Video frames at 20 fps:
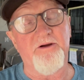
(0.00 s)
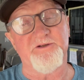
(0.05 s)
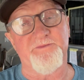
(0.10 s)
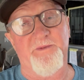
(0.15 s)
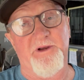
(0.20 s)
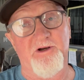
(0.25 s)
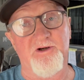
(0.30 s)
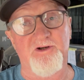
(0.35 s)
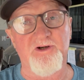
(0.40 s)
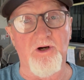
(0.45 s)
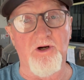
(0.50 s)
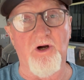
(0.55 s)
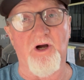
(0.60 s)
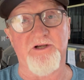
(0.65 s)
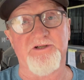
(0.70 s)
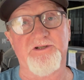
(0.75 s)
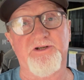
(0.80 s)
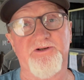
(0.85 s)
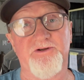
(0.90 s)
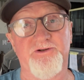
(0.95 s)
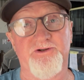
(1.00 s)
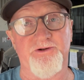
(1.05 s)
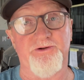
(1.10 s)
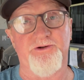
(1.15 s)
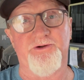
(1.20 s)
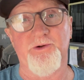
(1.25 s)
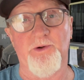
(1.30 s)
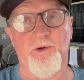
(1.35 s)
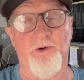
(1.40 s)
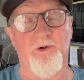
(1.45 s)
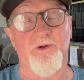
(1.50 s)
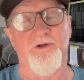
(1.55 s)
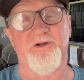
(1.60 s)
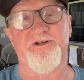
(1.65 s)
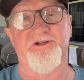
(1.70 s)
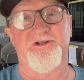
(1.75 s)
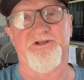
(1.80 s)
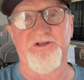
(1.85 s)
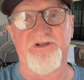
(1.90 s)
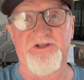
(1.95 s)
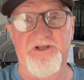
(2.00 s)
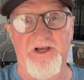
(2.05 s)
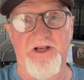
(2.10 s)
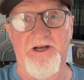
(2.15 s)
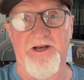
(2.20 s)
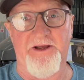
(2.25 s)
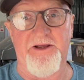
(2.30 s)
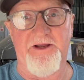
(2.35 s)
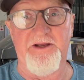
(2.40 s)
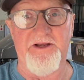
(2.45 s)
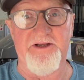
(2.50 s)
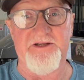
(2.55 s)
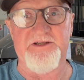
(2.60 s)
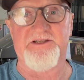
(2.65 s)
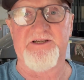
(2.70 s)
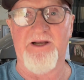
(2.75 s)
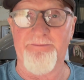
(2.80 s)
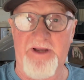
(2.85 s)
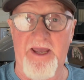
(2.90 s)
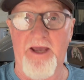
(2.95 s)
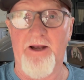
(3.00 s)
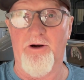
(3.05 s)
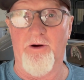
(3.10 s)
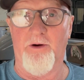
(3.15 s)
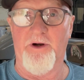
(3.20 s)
been tasked to do all this sealing is Samkelo,